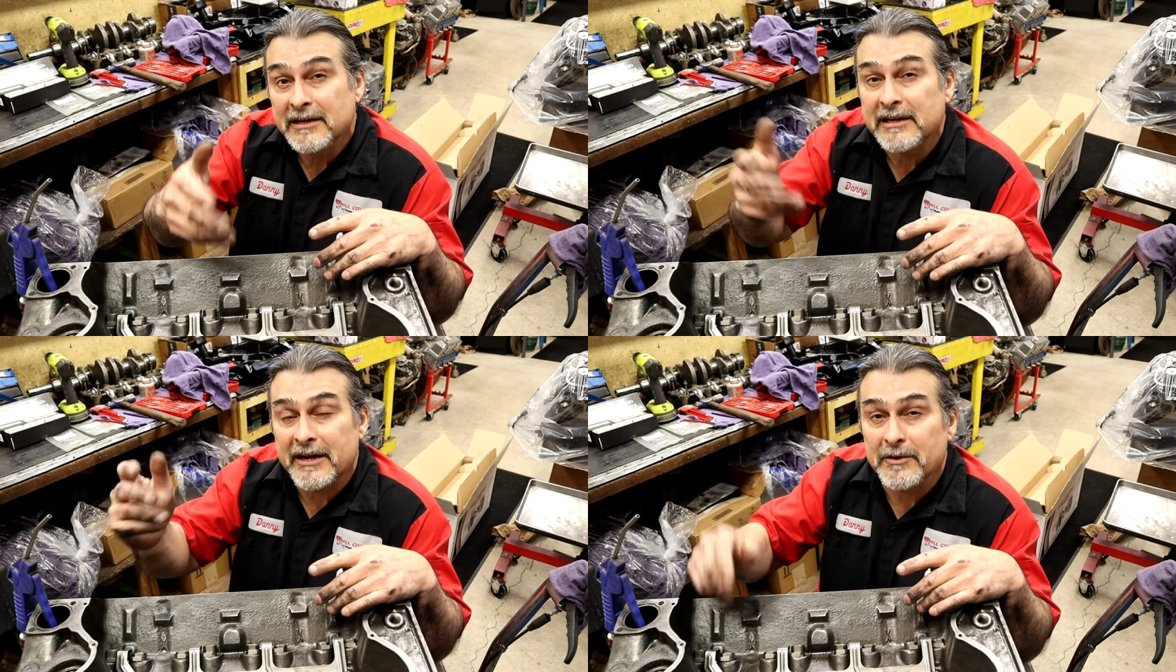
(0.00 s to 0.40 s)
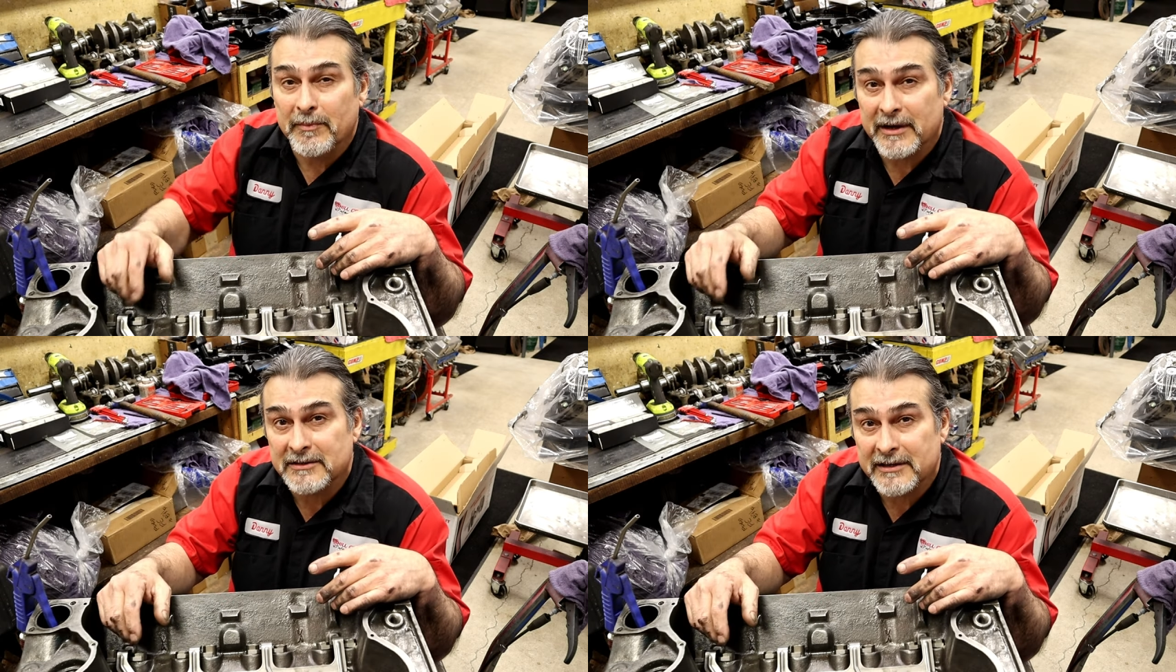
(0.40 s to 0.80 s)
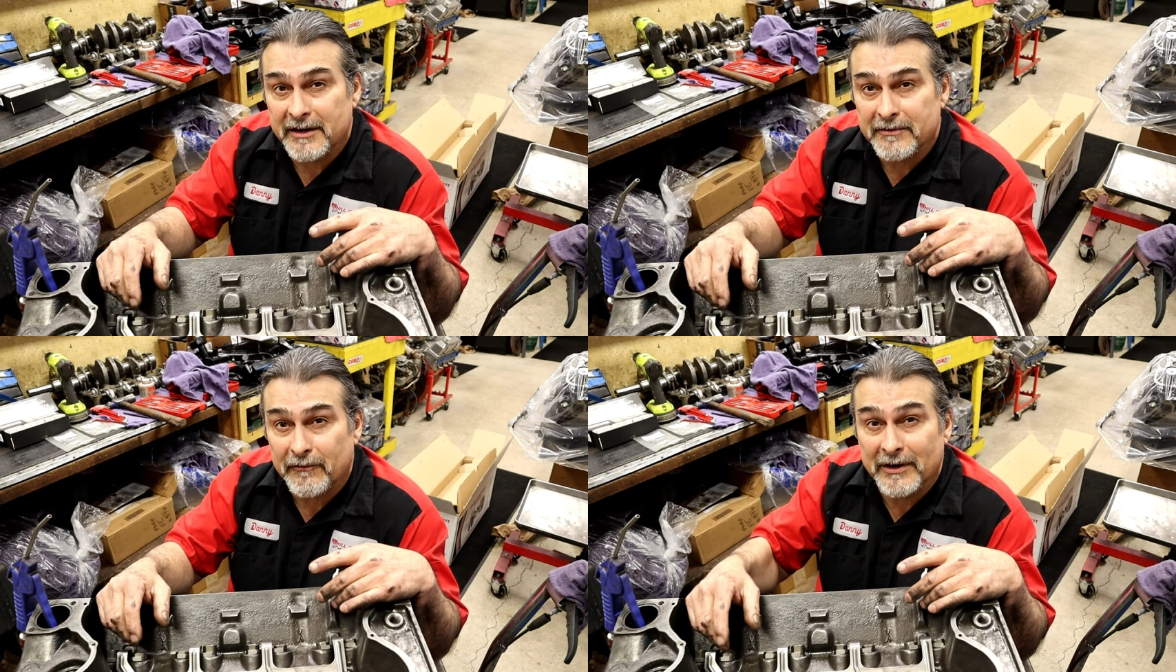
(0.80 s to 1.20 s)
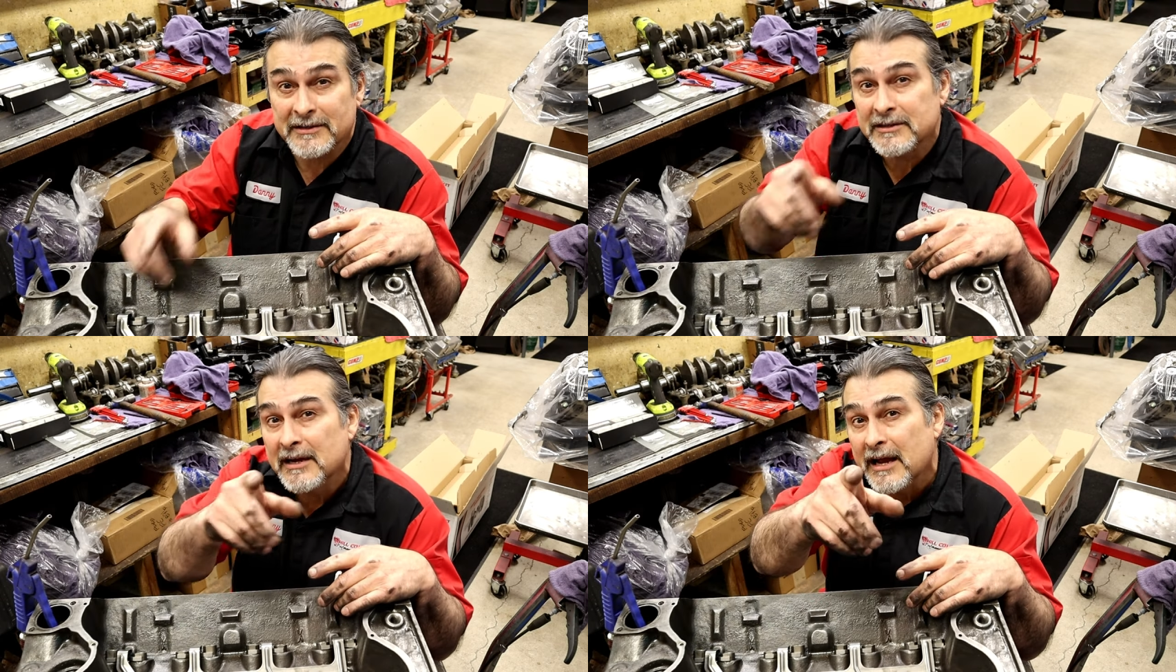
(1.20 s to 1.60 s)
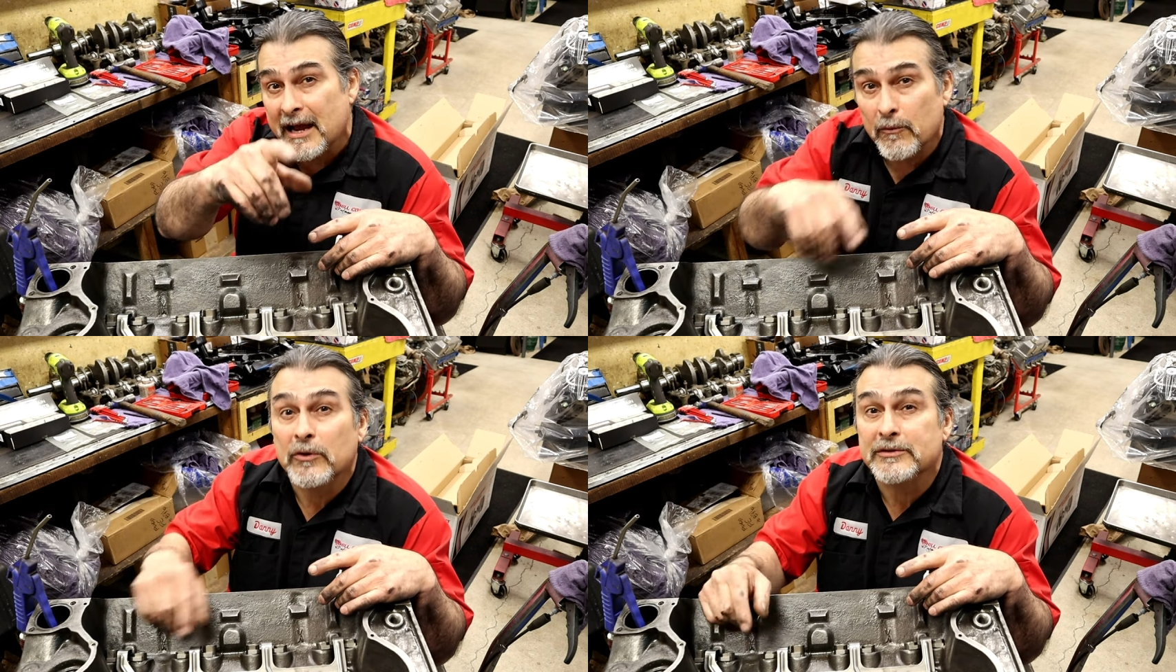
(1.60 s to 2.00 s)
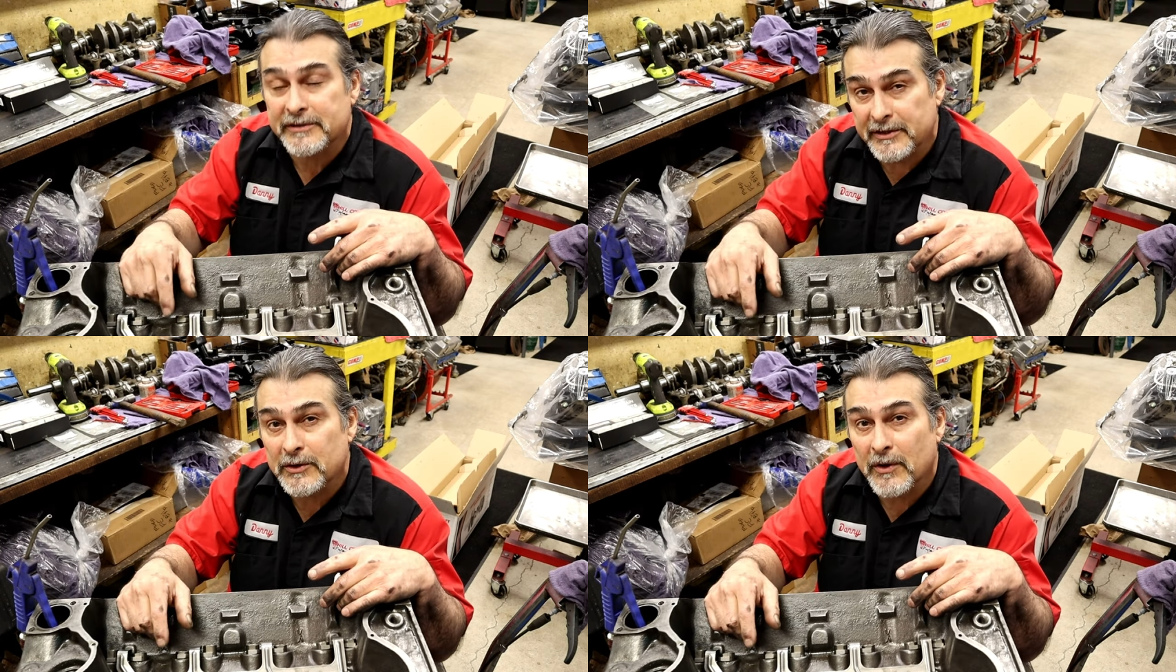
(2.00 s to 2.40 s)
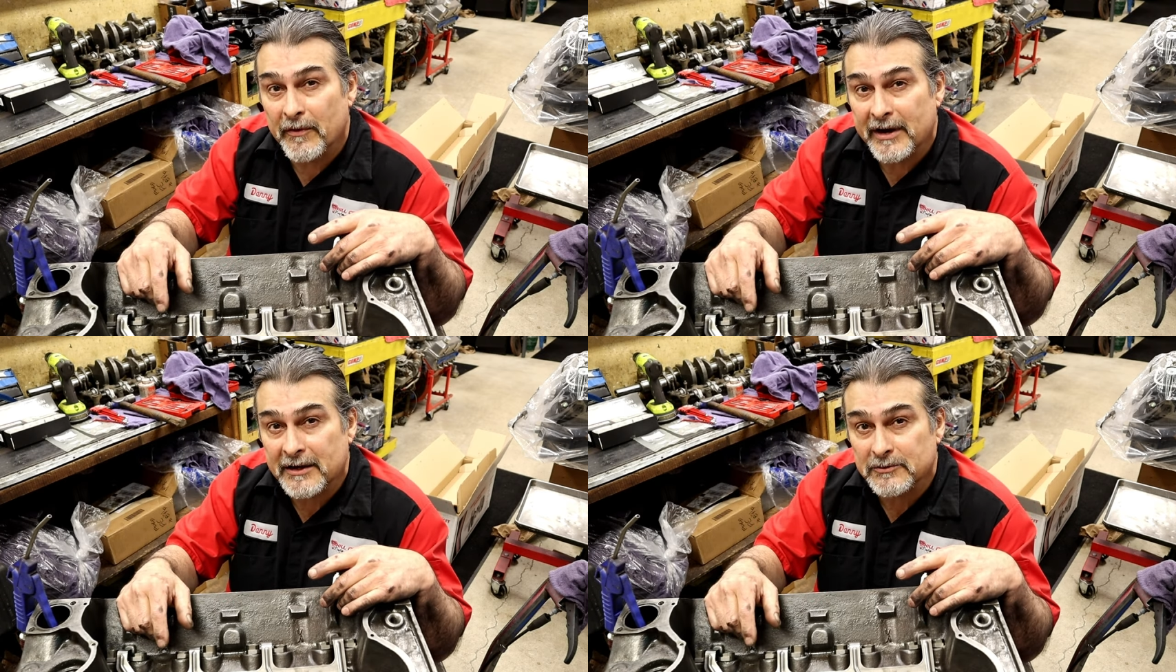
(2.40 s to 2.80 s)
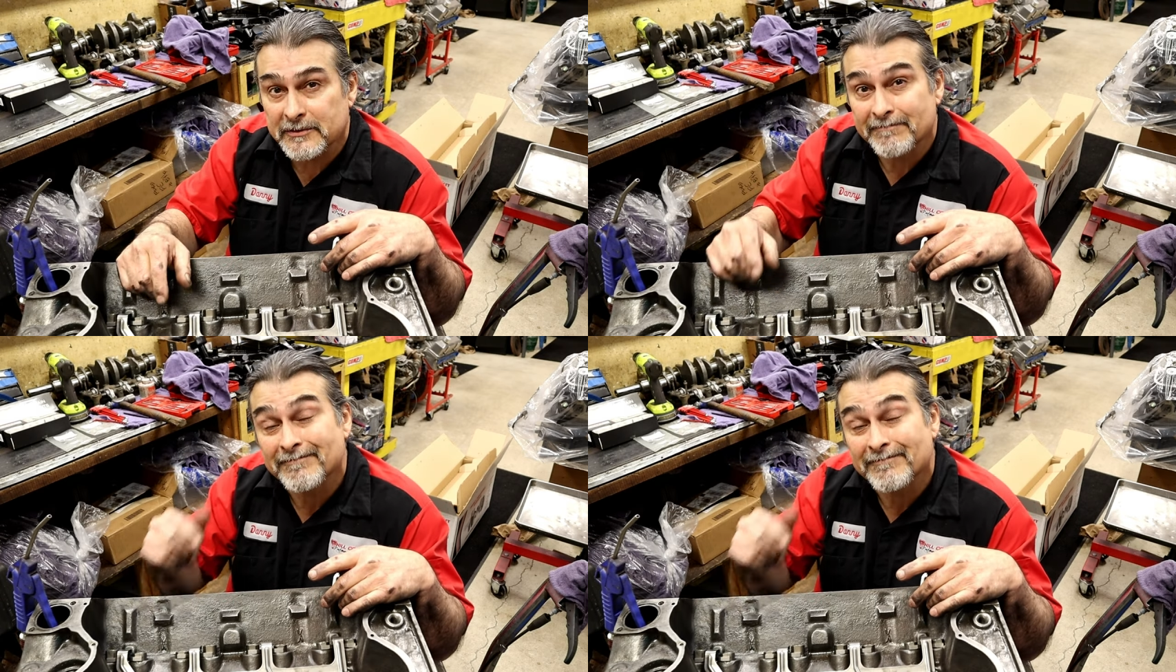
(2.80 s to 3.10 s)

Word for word: Tell your buds, tell your friends, and we'll see you on the next one.